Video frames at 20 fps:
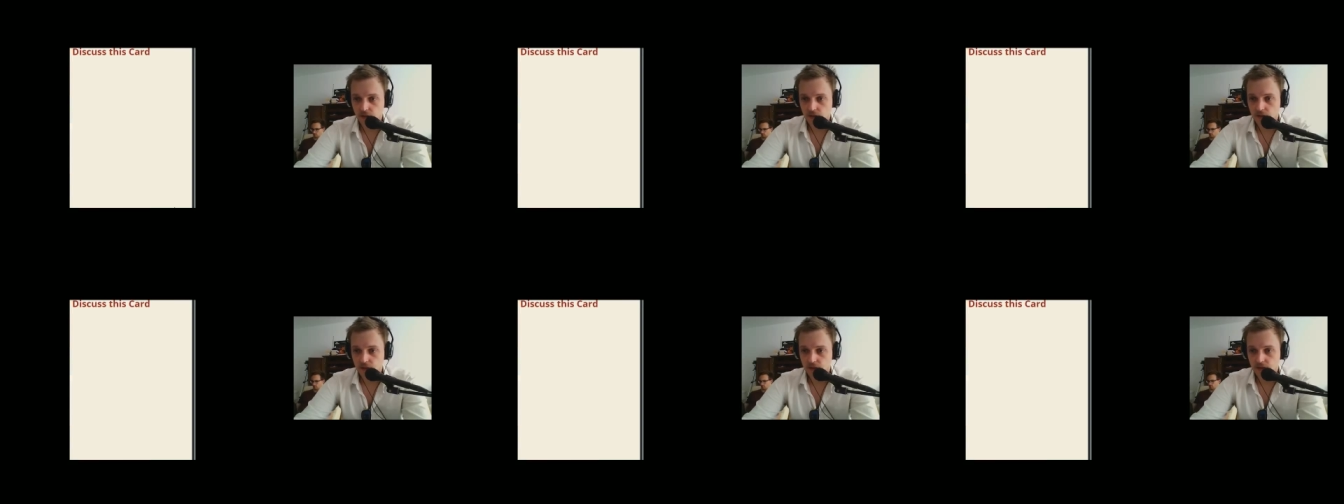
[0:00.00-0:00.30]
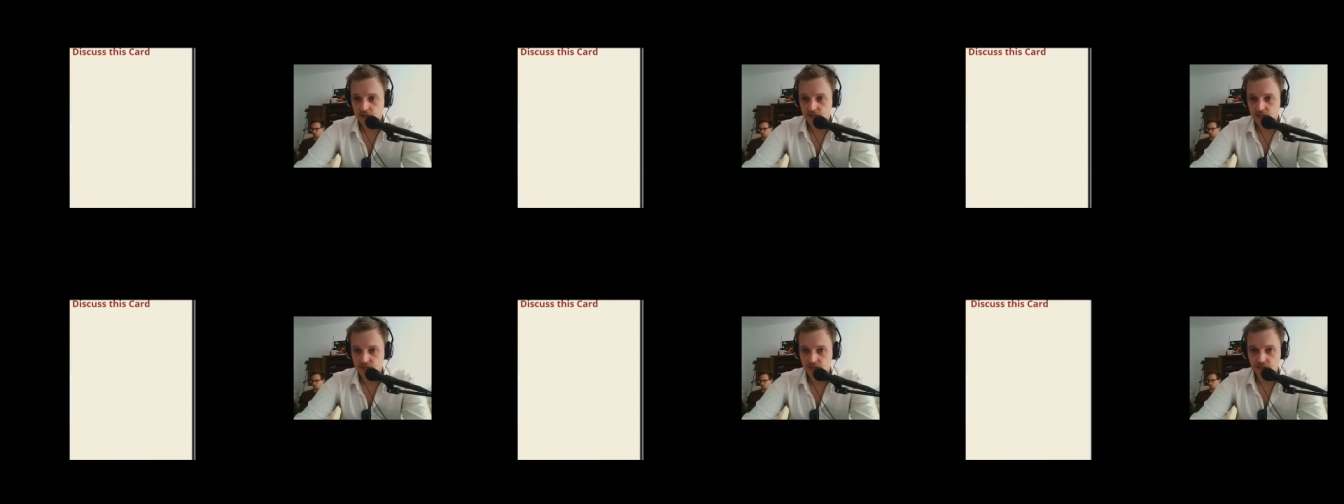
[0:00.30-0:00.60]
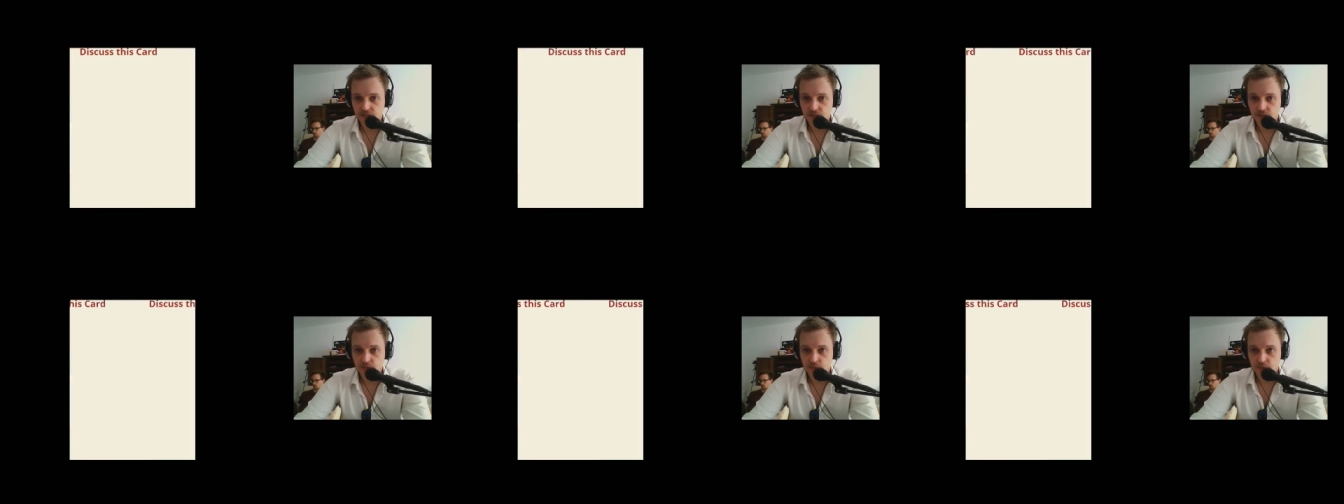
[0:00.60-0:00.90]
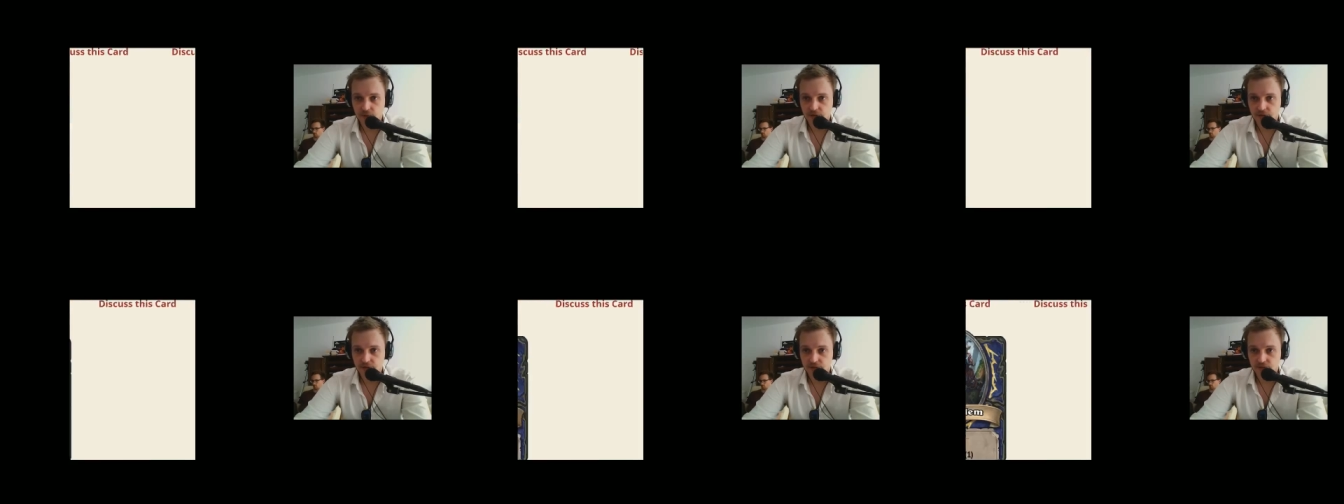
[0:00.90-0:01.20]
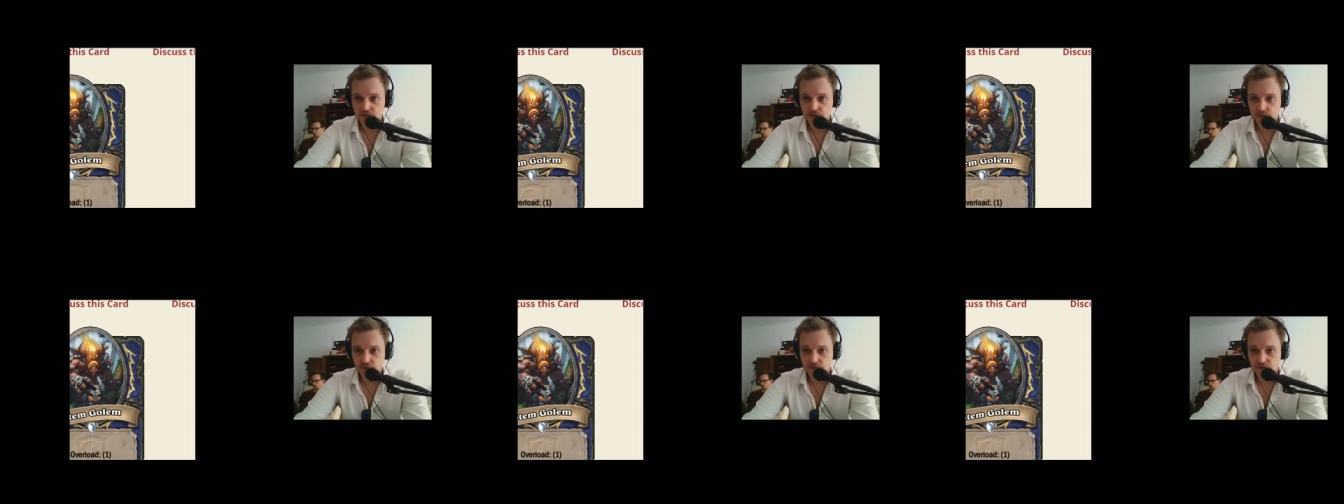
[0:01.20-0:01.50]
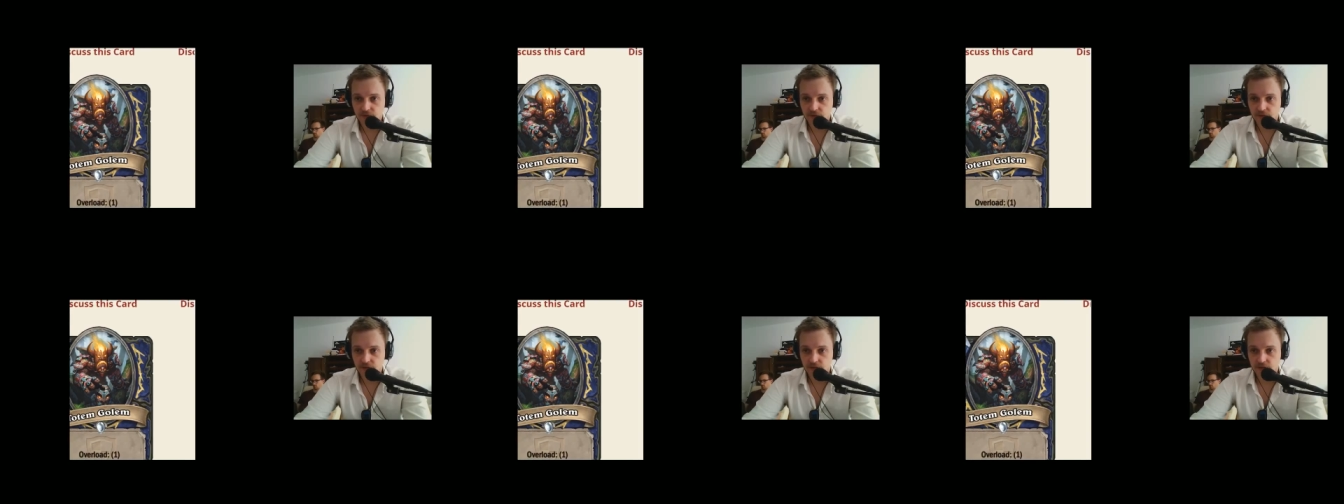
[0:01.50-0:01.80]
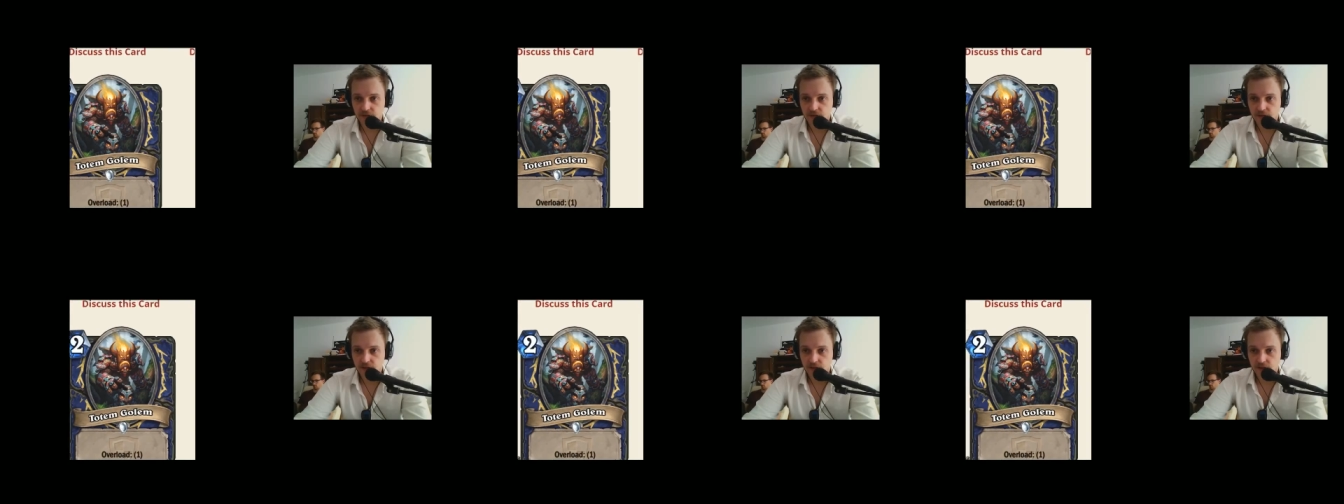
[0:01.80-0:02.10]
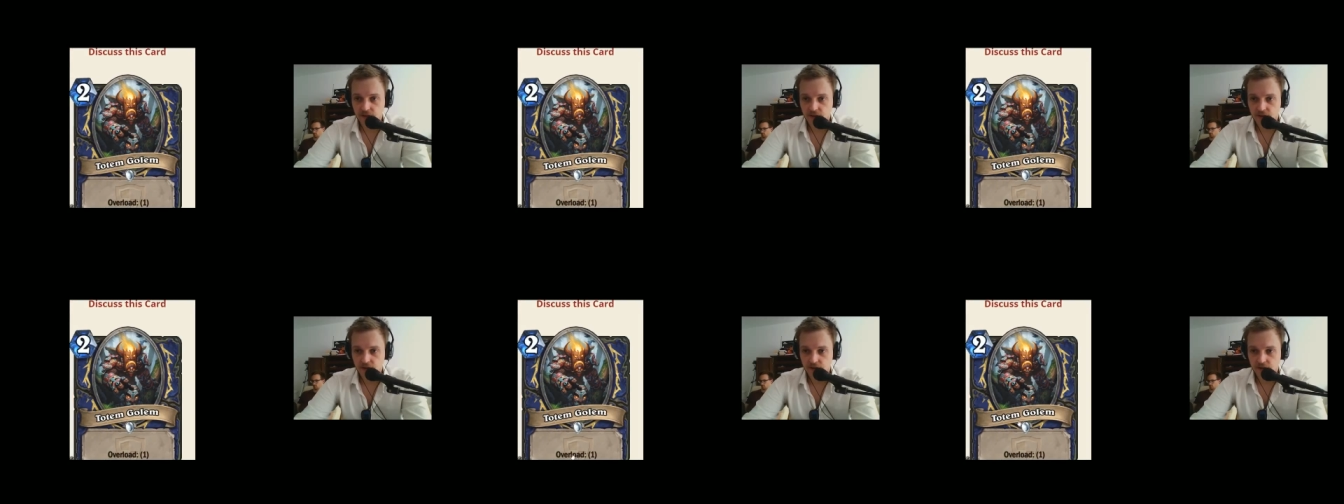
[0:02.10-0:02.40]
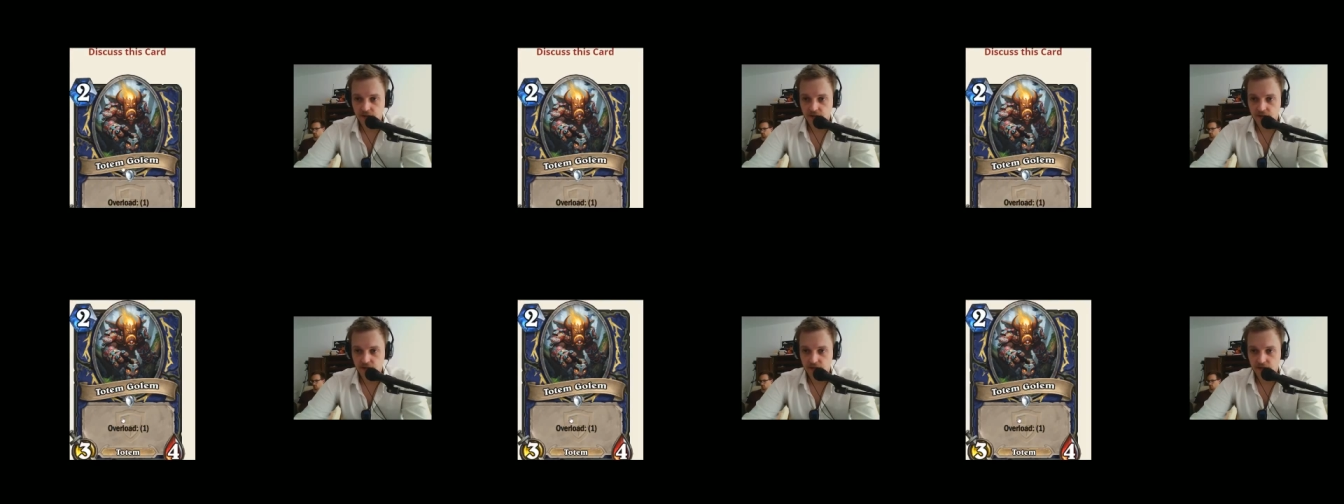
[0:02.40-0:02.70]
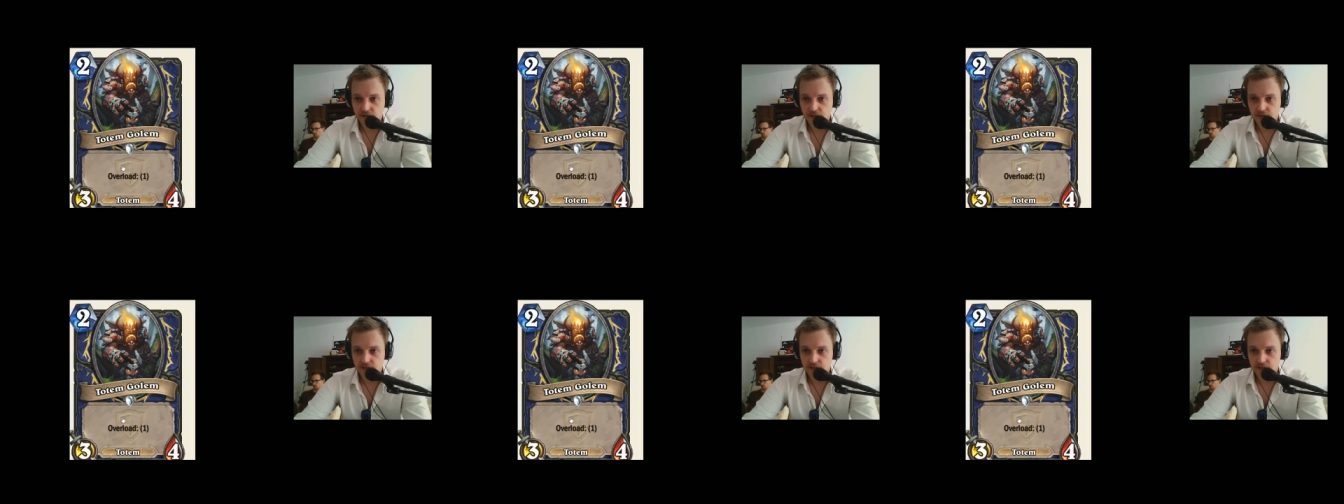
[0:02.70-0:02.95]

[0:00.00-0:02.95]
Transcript: Let's see what else do we have here. Okay, yeah,